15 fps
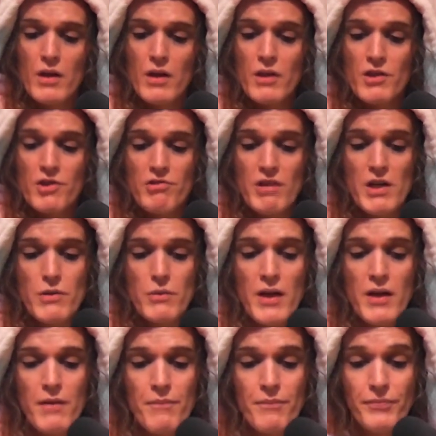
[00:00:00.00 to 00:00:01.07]
in a strange
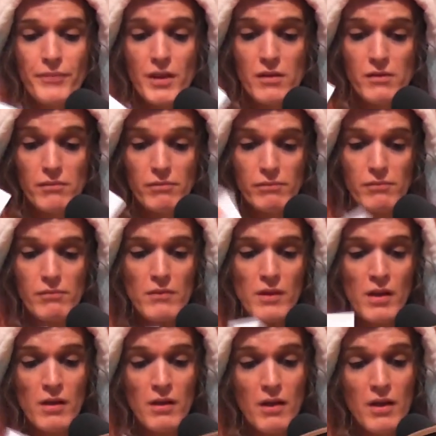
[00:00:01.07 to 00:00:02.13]
way.
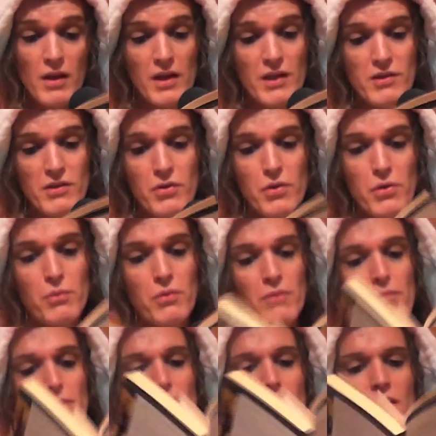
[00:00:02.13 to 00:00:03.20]
It's cool.
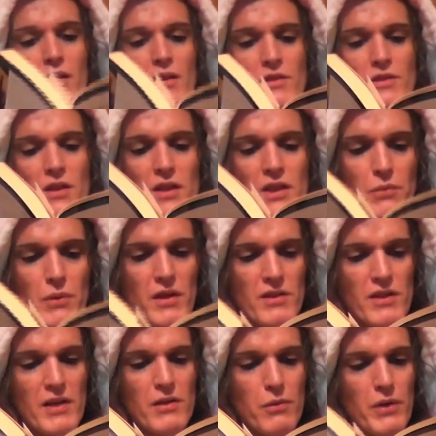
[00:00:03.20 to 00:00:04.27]
So this
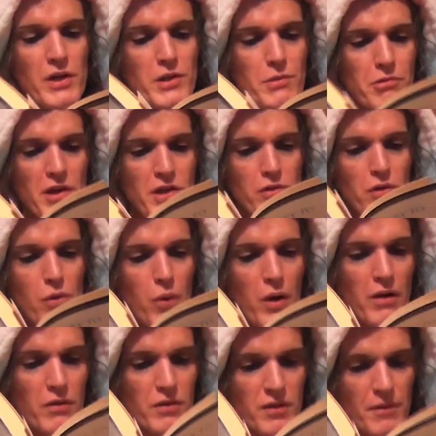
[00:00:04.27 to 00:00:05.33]
week's little inspirational
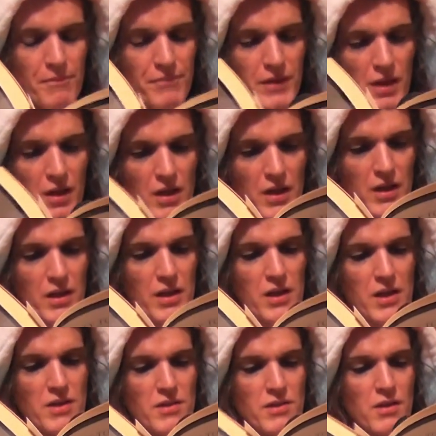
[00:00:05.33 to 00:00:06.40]
quote
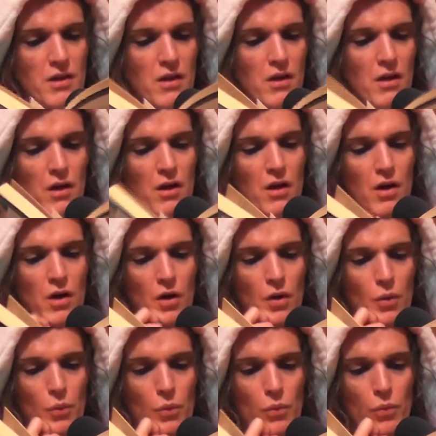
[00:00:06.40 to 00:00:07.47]
is,
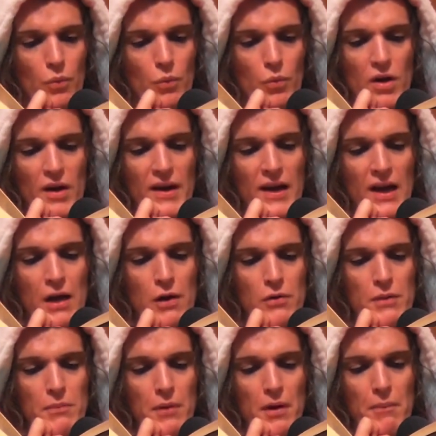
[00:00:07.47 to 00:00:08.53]
what I
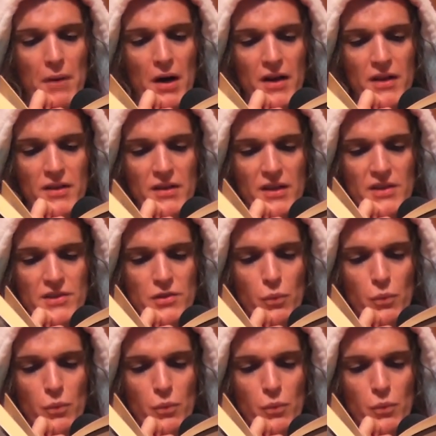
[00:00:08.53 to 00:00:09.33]
held in my mind as